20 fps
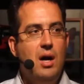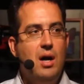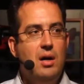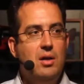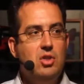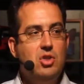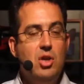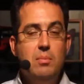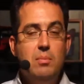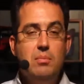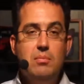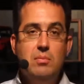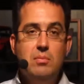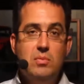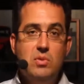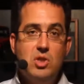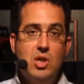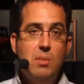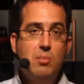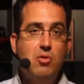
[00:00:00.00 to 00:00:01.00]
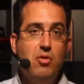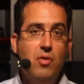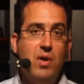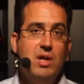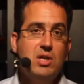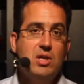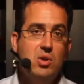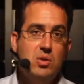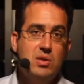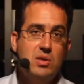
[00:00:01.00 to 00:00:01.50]
some
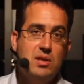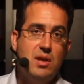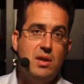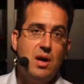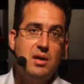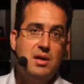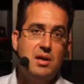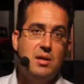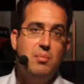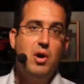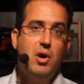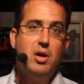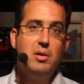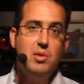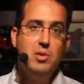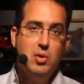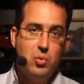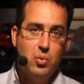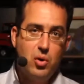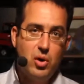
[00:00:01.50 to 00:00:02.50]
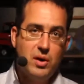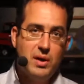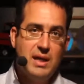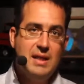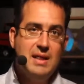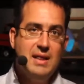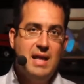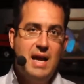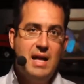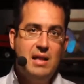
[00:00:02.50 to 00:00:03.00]
professors in our department work
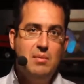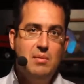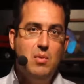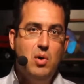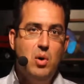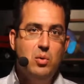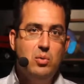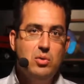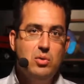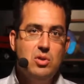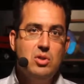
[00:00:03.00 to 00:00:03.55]
in that mode.